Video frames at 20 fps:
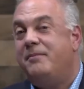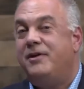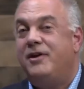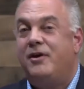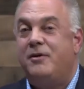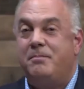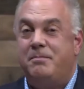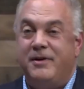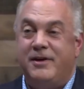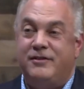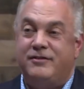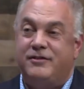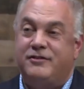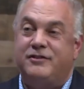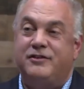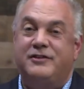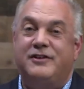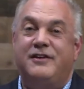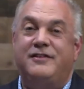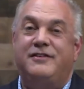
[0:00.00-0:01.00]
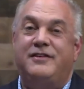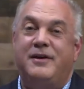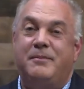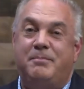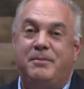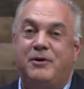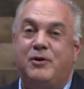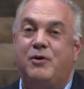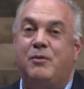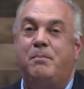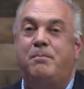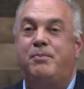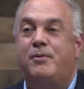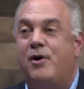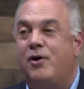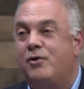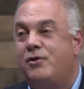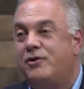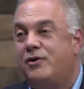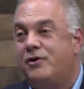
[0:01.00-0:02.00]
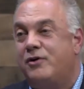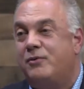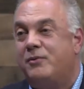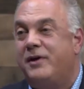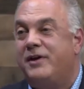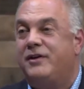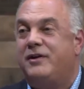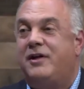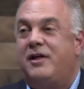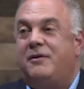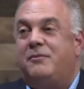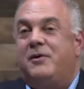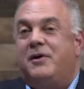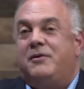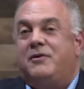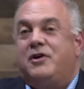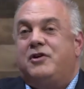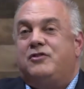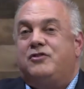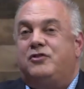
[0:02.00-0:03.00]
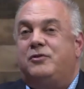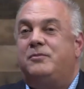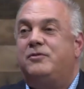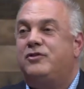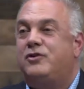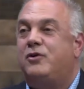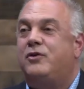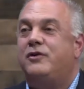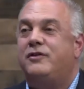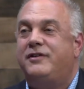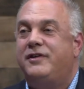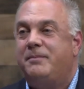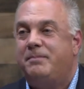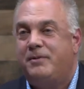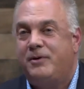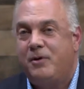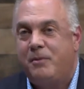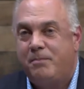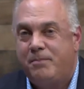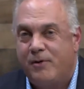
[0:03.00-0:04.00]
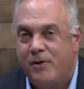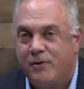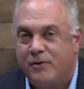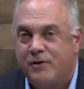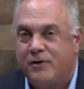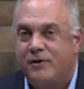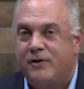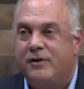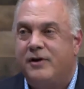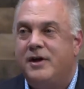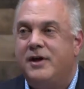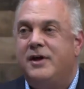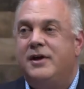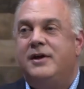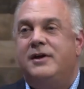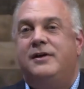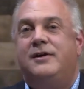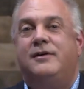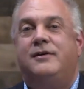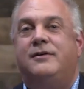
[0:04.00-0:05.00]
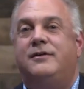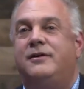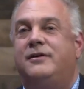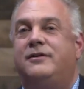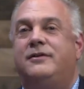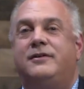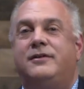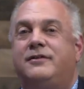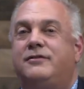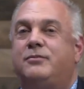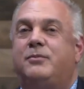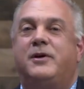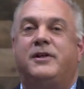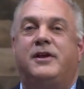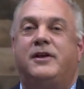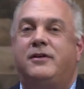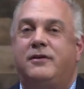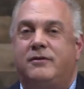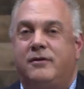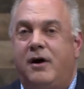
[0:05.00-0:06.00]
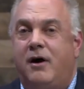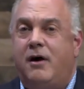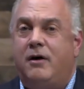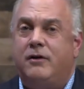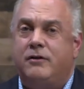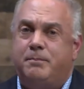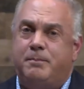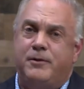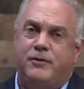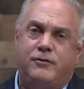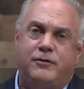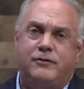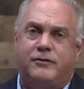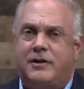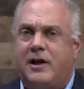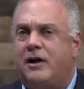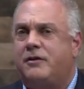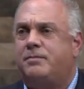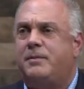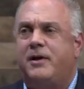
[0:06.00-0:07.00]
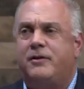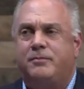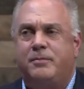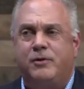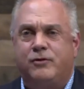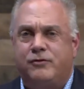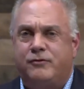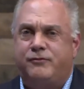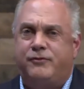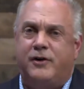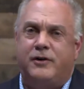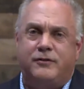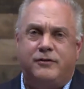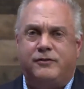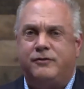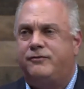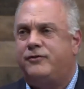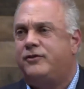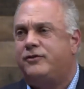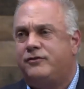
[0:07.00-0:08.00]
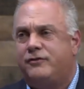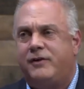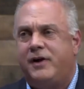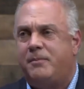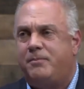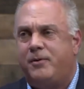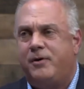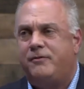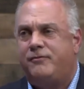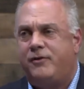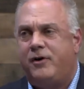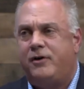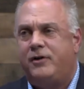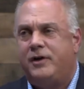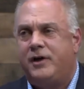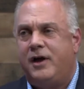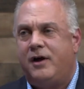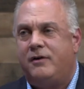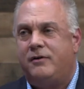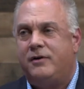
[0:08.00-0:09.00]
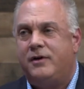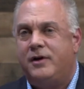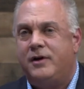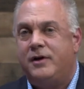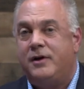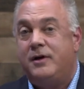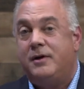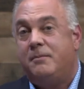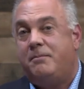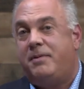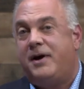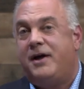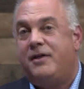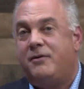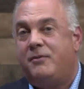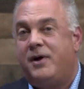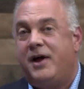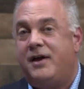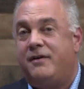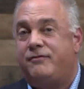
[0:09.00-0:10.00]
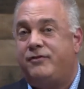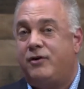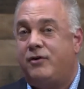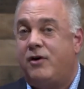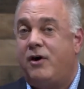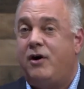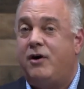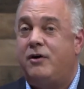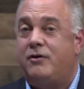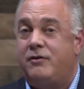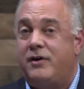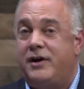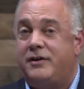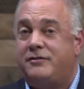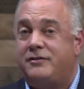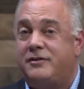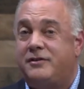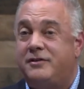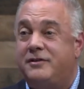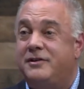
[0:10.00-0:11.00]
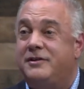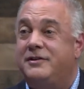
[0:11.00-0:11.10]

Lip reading: in our business. Look, the typical broker, when consumers go to a typical broker, this is what they do. Oh, let's put you in stocks, bonds, mutual funds, diversify portfolio. By the way, if you're all at risk,